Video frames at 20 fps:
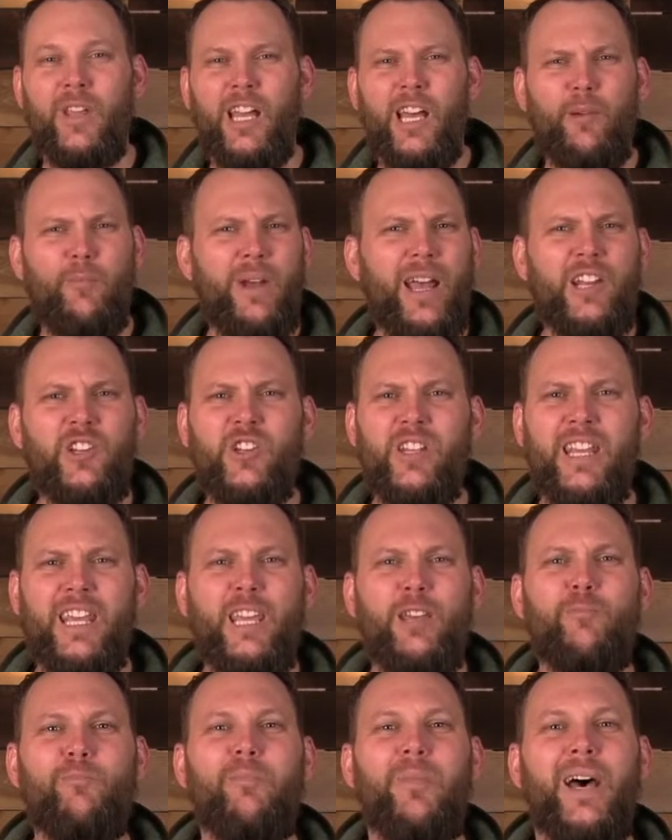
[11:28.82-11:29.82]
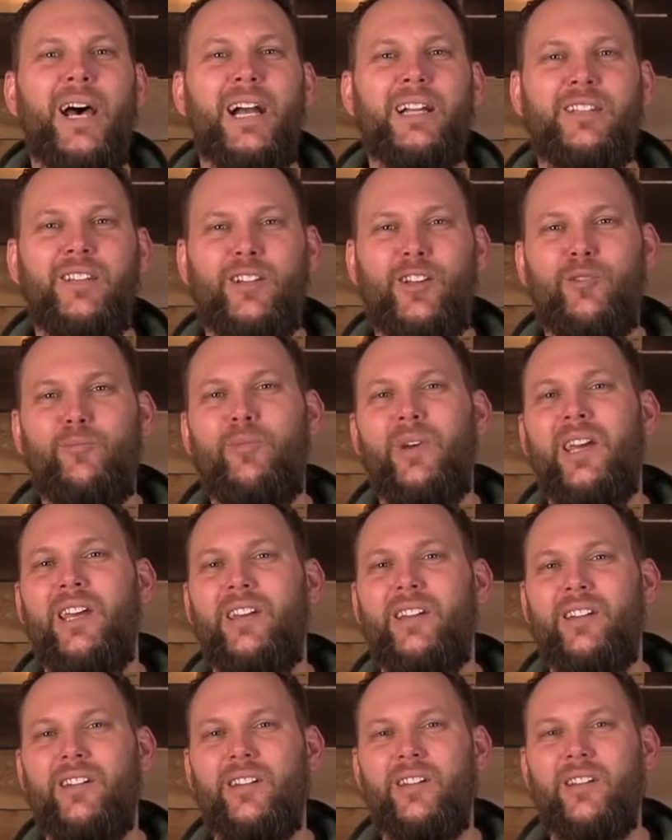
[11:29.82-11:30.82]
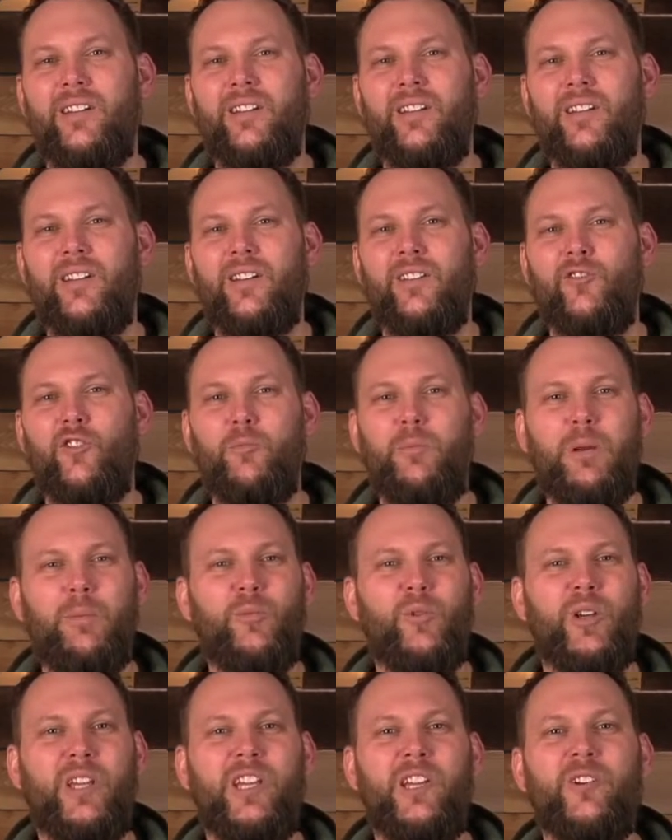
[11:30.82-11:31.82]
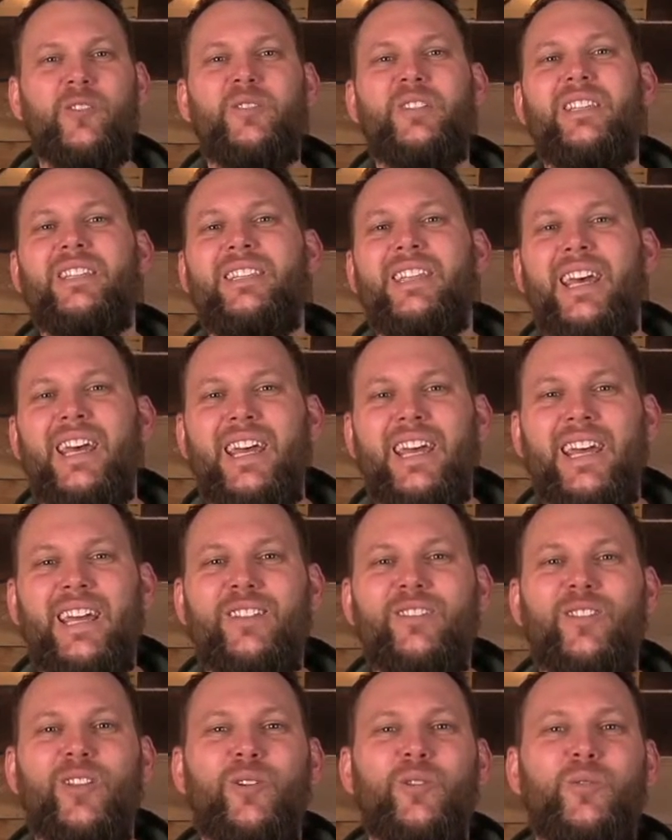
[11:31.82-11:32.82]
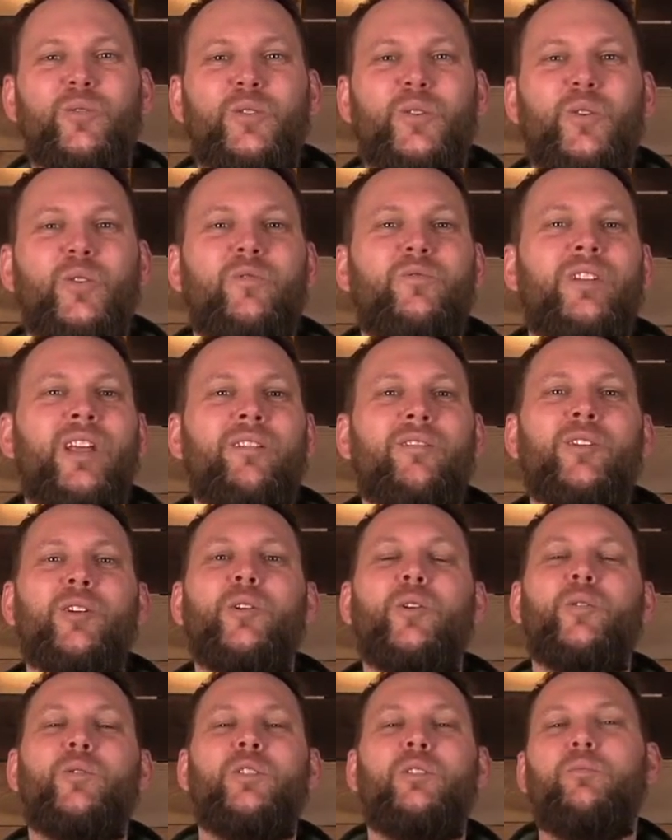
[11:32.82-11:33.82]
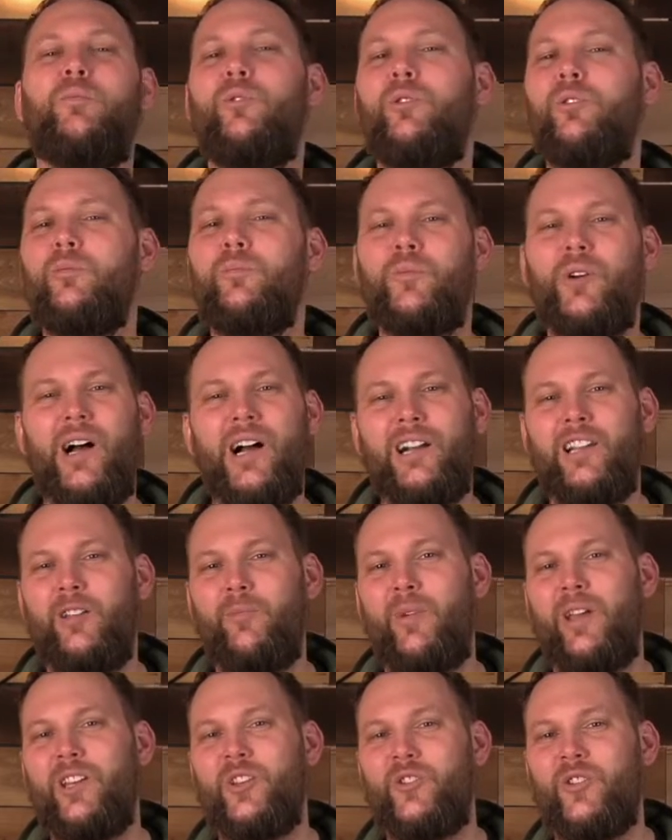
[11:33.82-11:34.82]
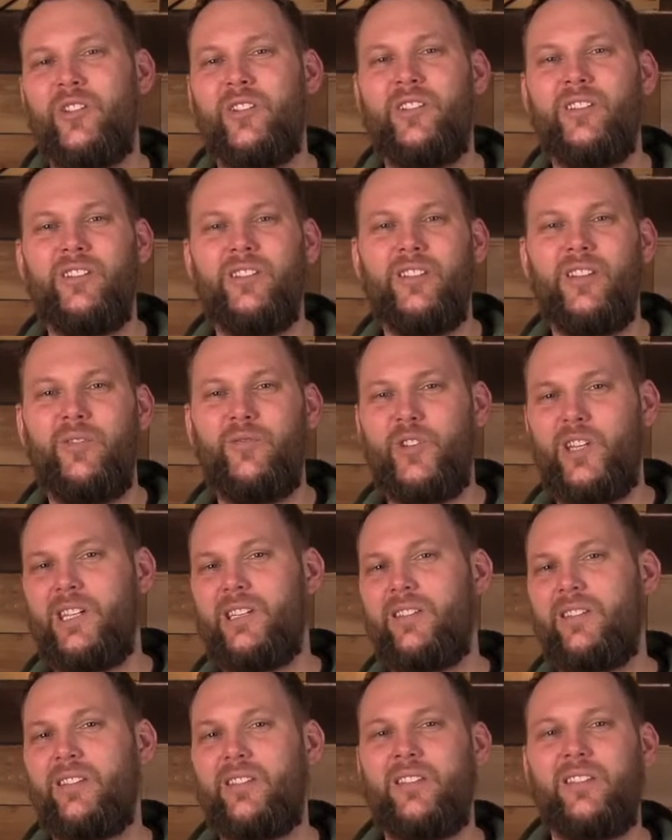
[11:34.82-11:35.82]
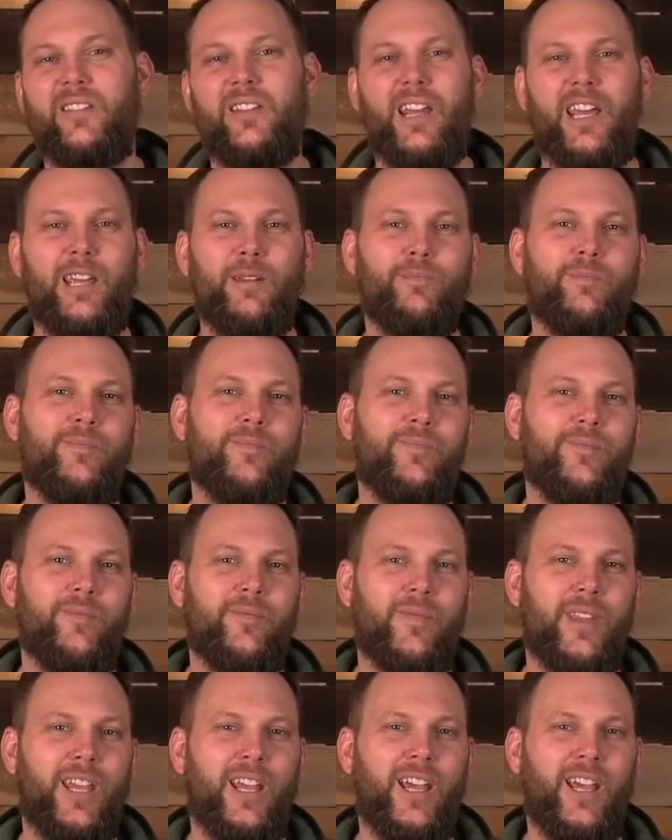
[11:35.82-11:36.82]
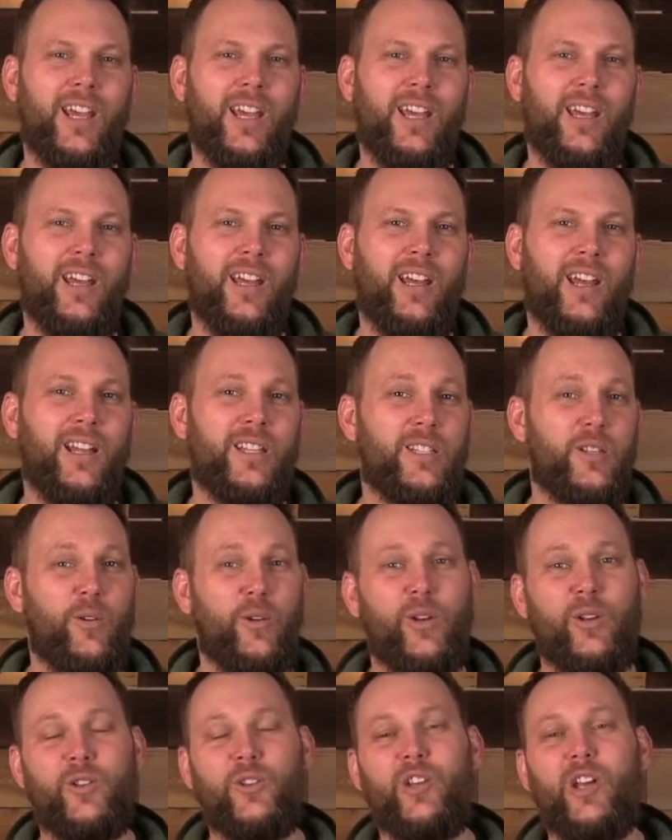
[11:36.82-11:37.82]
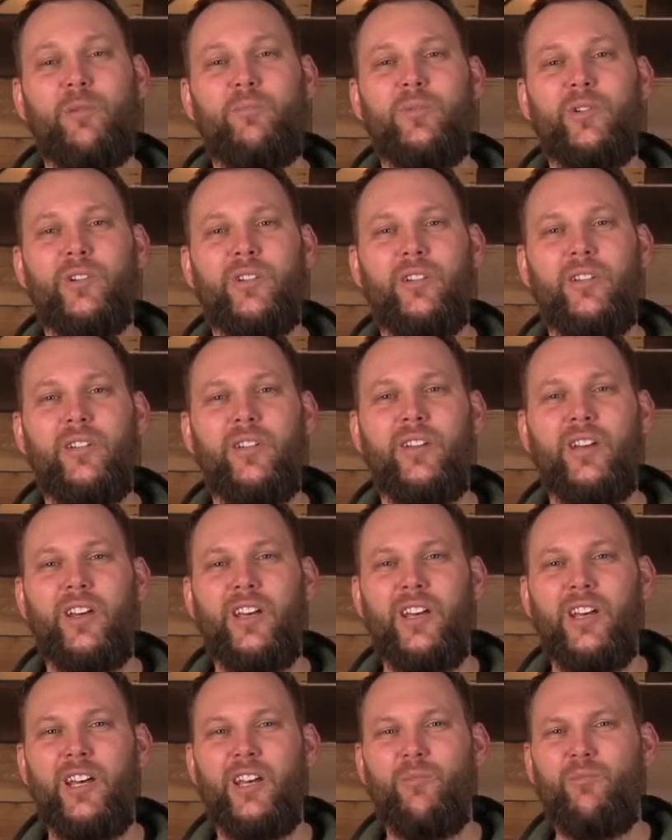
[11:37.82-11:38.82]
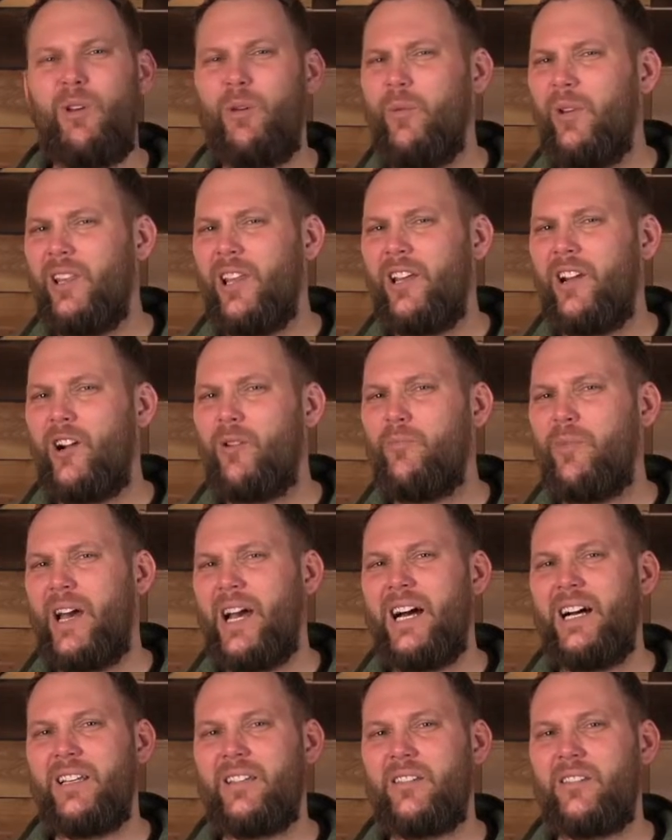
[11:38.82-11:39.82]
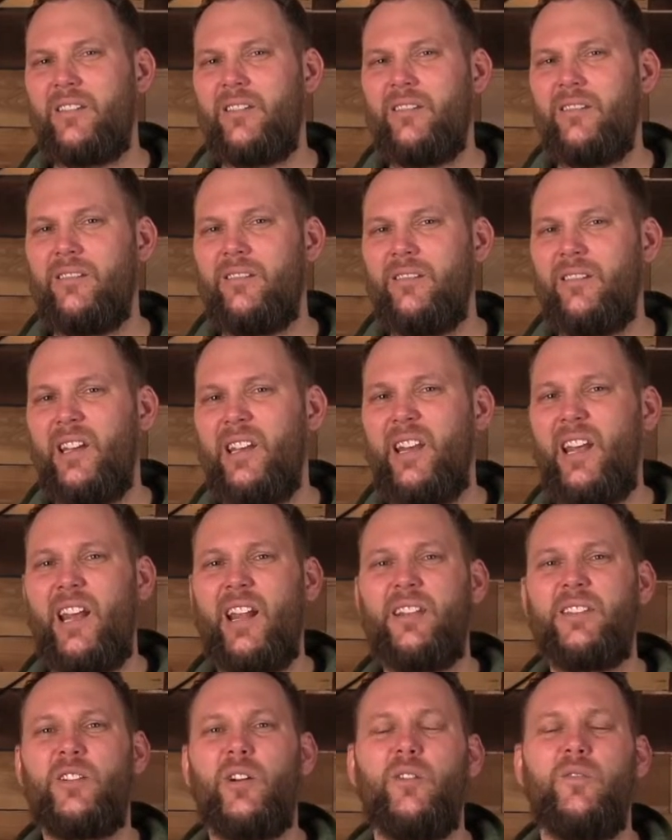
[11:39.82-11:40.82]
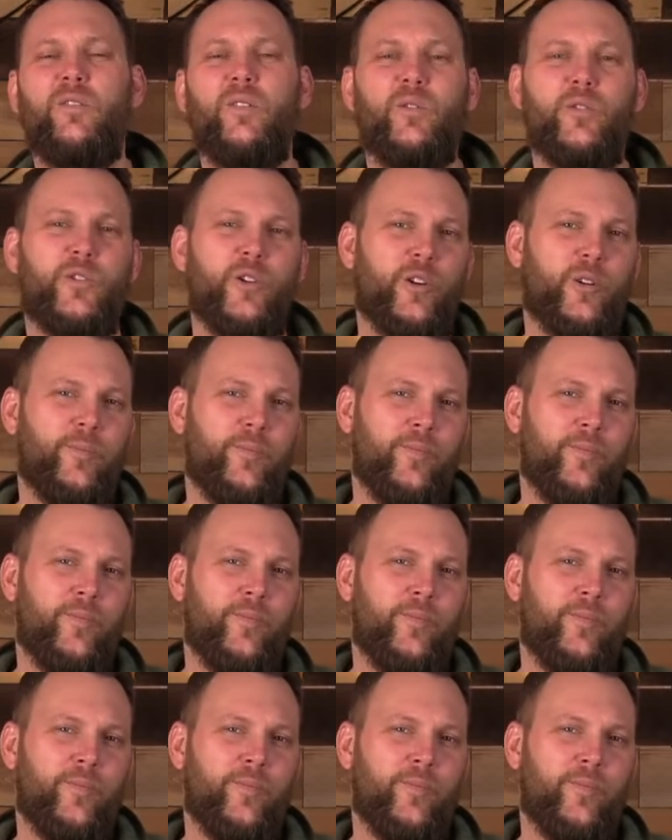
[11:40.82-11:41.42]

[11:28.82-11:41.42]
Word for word: Imagine the impact it could make for people here today and those who have never heard the bold proclamation of Jesus' name. And so, Good Shepherd, may we let our past enhance our future,